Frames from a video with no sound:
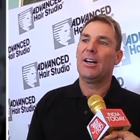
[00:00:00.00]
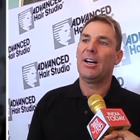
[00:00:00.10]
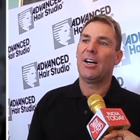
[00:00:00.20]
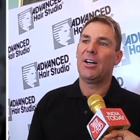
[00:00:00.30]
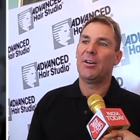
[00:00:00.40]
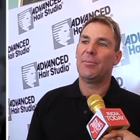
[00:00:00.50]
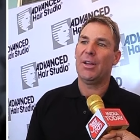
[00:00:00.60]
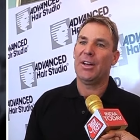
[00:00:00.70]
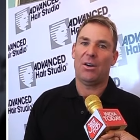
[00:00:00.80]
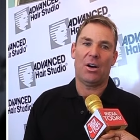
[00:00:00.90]

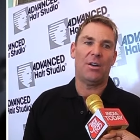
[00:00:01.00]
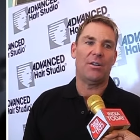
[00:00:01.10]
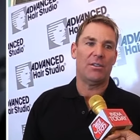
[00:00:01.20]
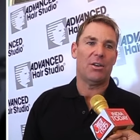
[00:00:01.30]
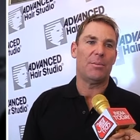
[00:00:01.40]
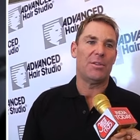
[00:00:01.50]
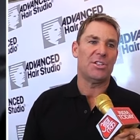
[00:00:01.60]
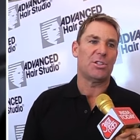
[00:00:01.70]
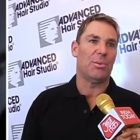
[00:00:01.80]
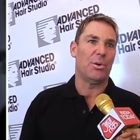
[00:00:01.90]
And I'd be
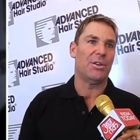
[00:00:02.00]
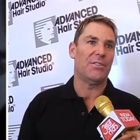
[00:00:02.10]
disappointed